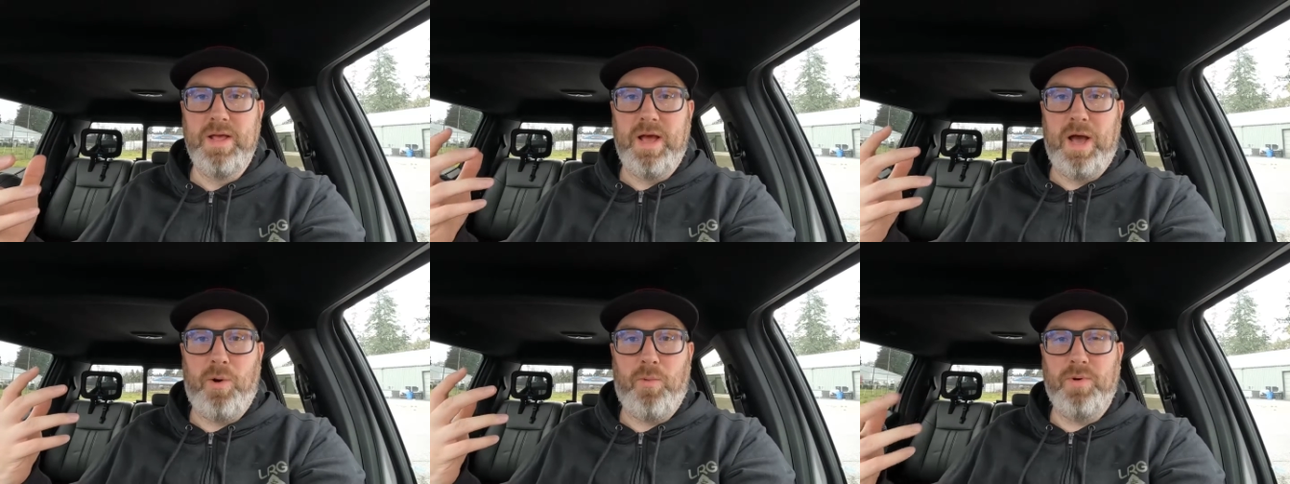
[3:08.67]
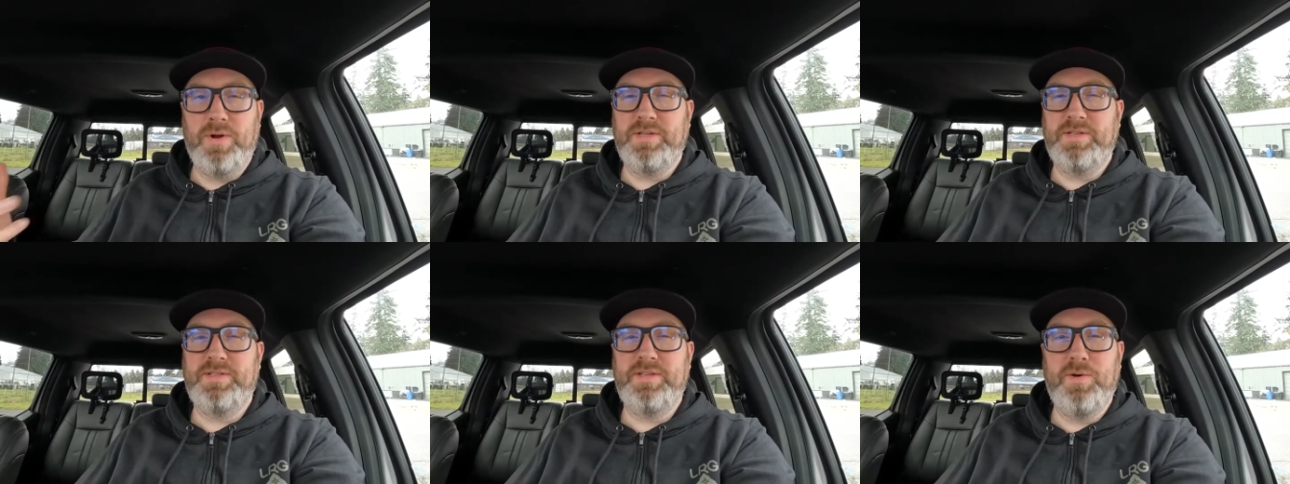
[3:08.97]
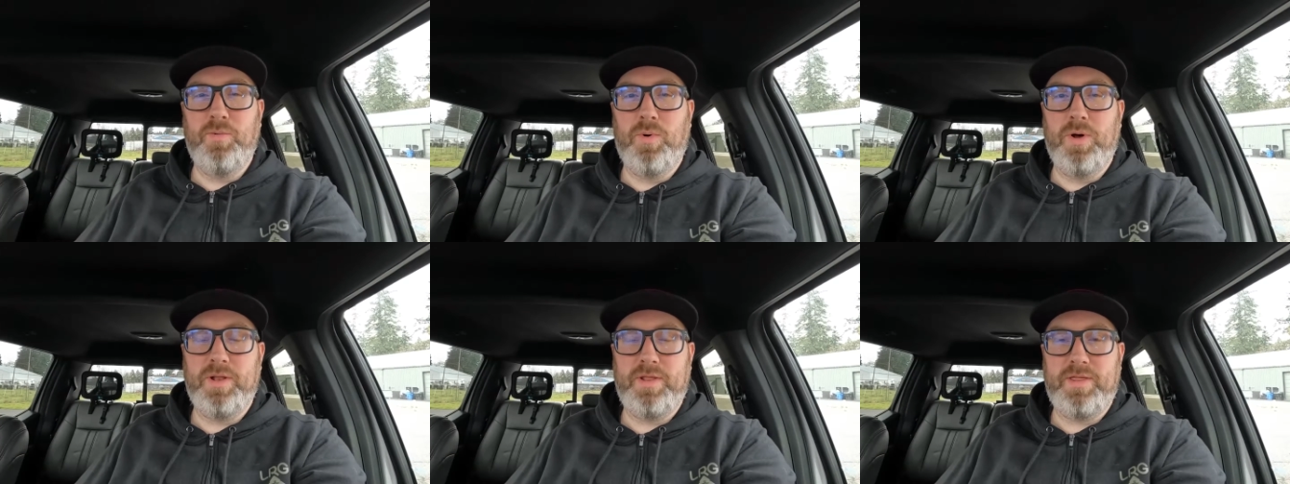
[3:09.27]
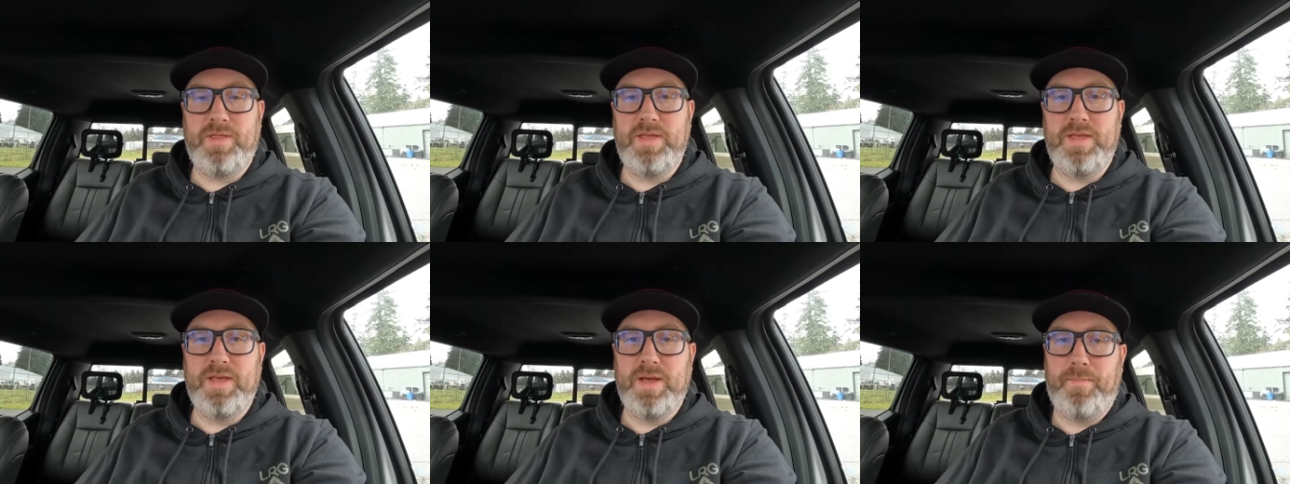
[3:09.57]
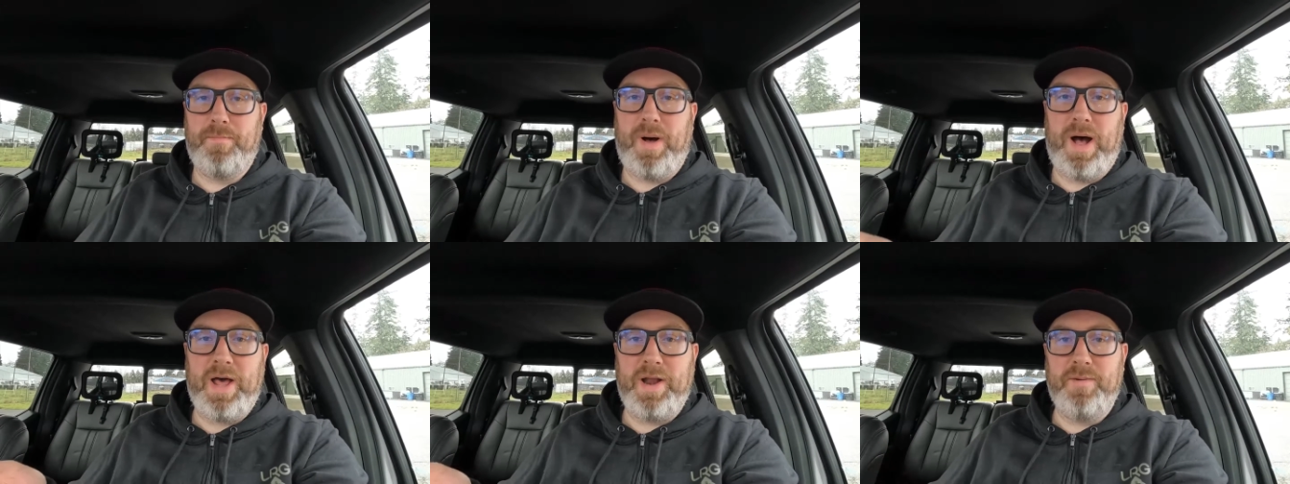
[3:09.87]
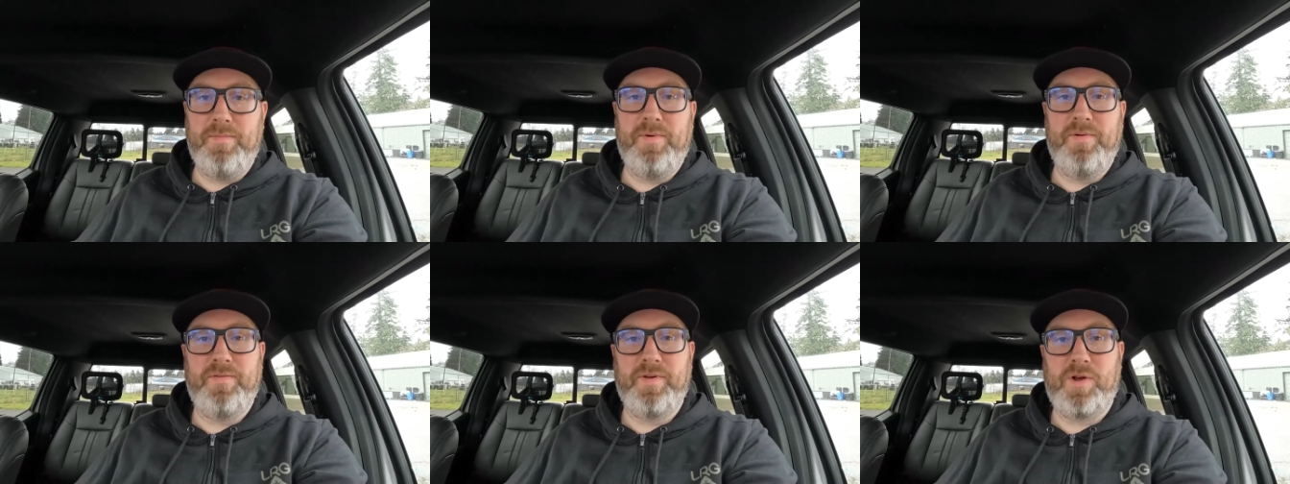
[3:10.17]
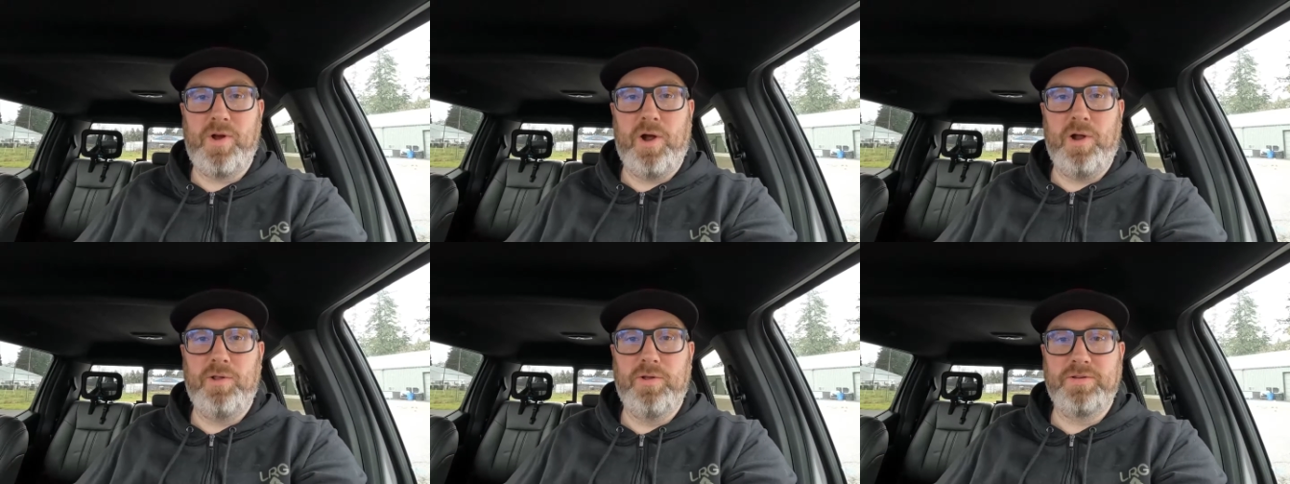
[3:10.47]
I want to see what the bottom of the
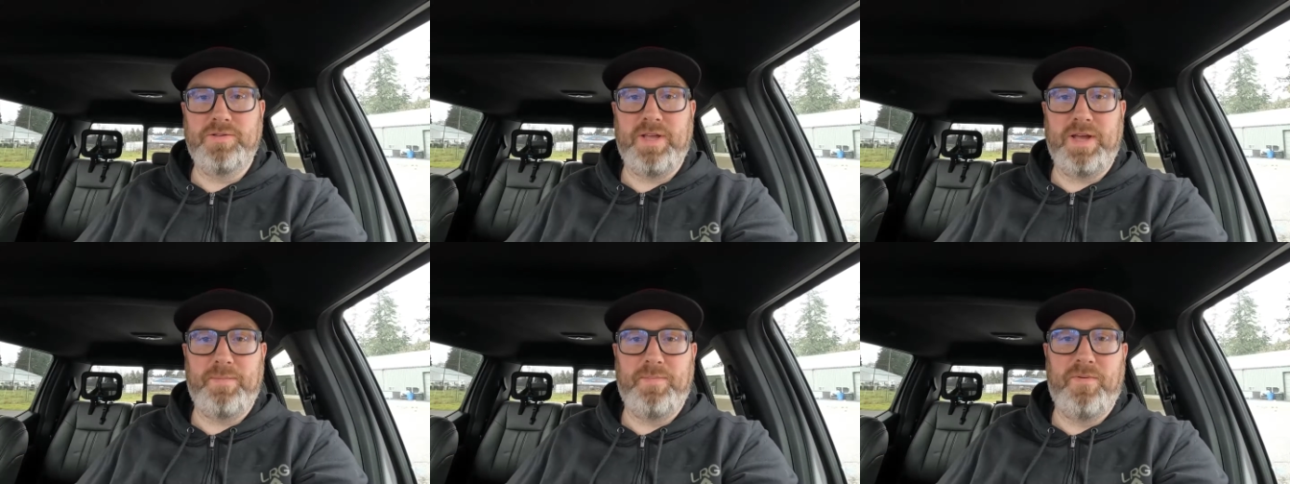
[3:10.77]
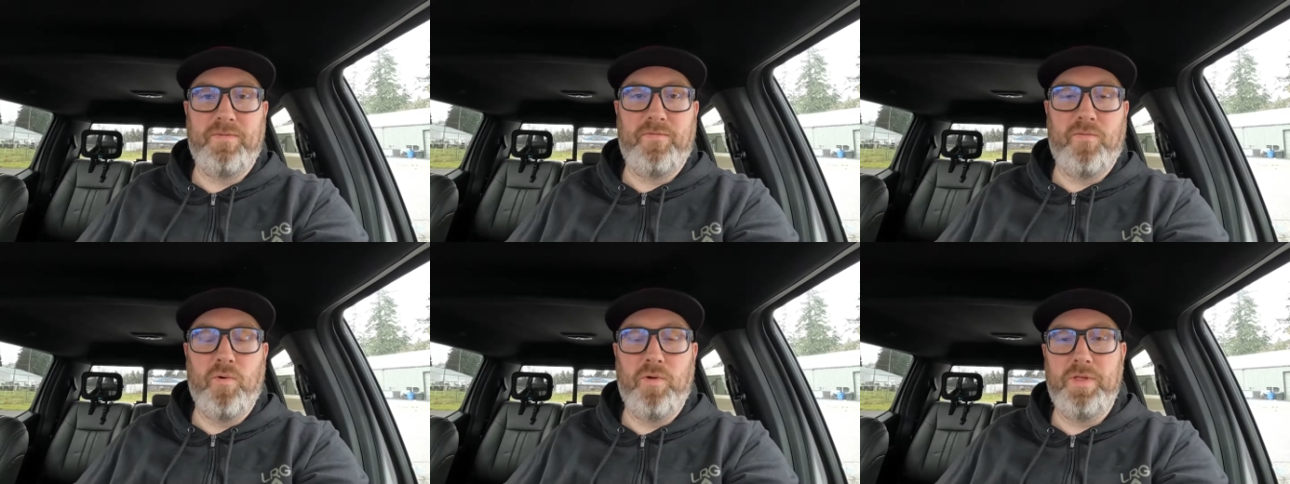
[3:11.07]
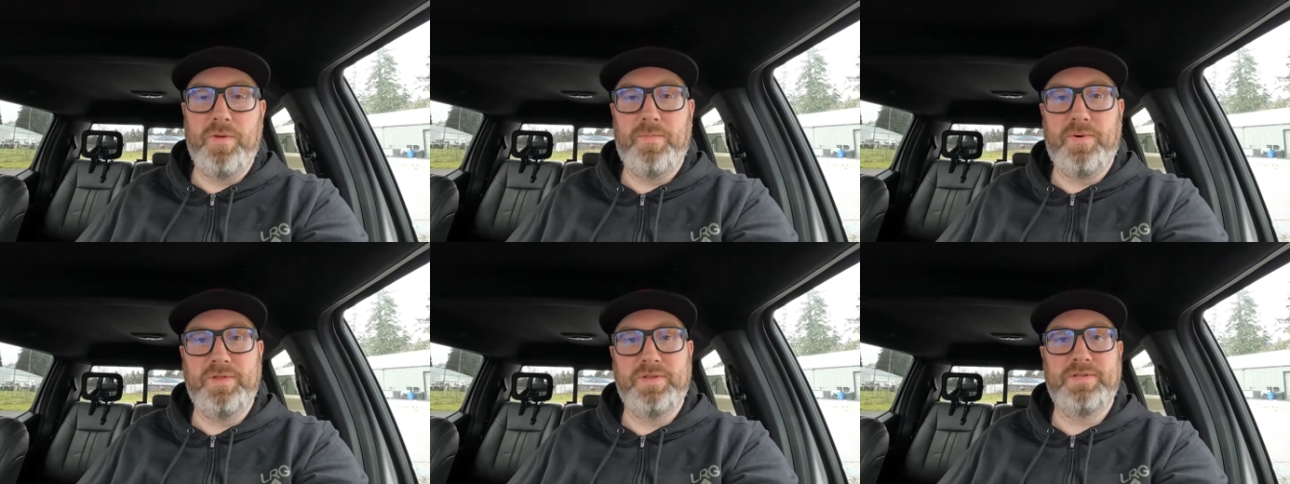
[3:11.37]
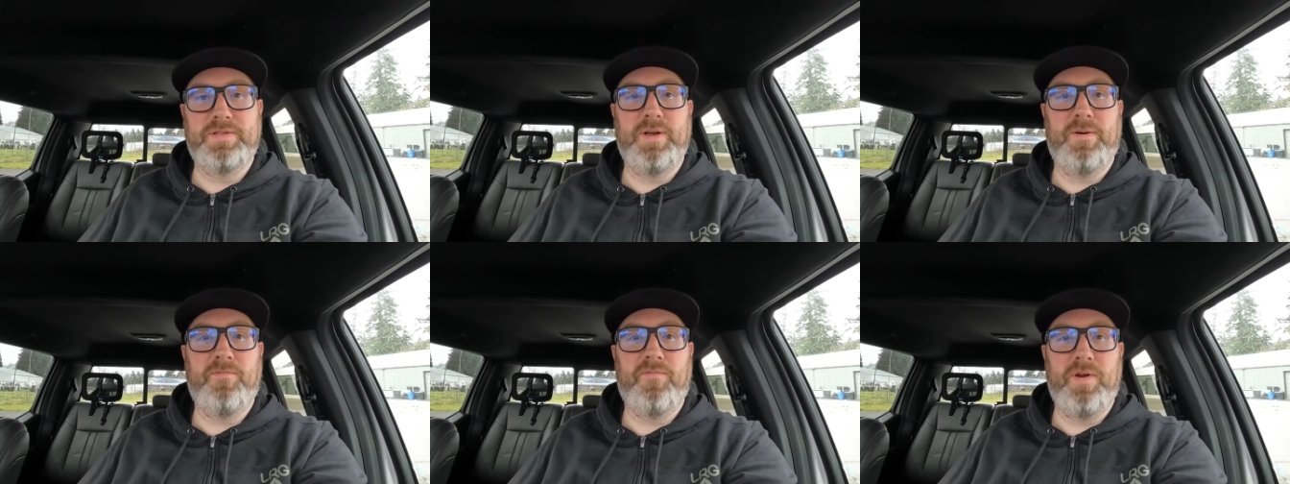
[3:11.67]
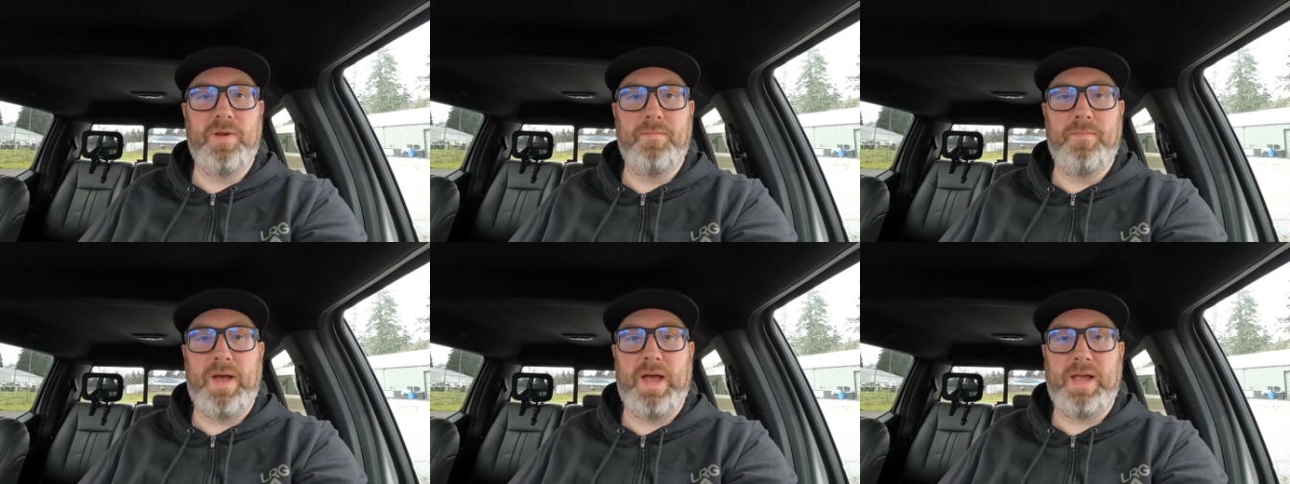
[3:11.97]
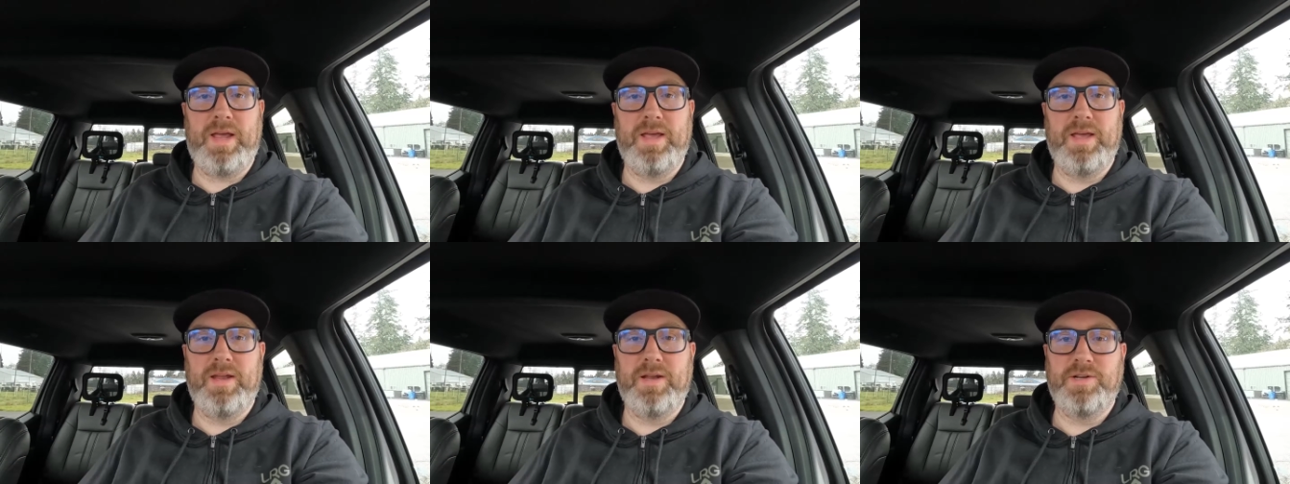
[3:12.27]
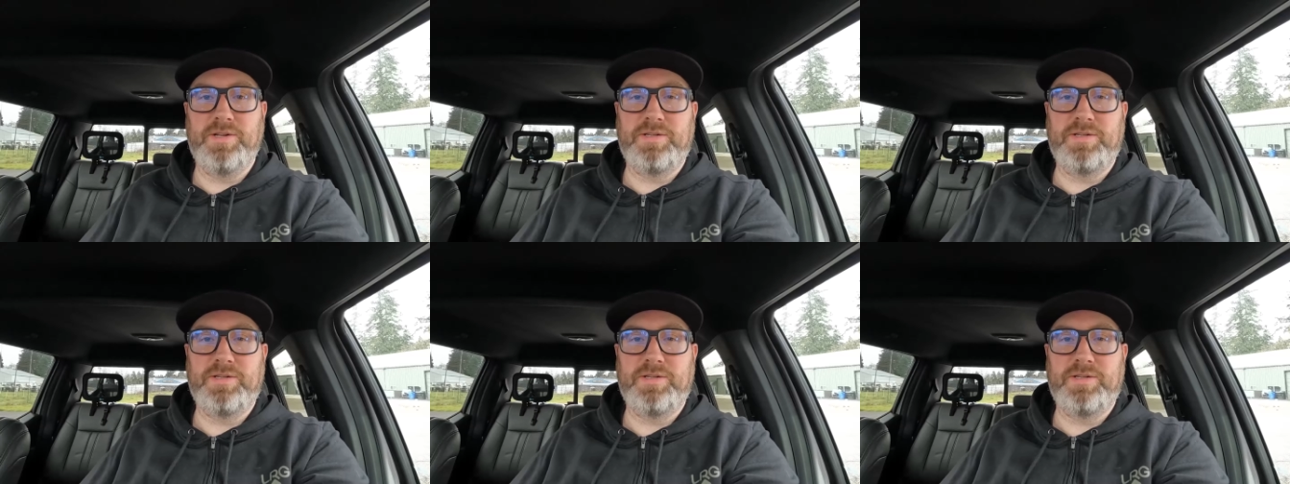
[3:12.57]
car looks like before they put the subframe back in,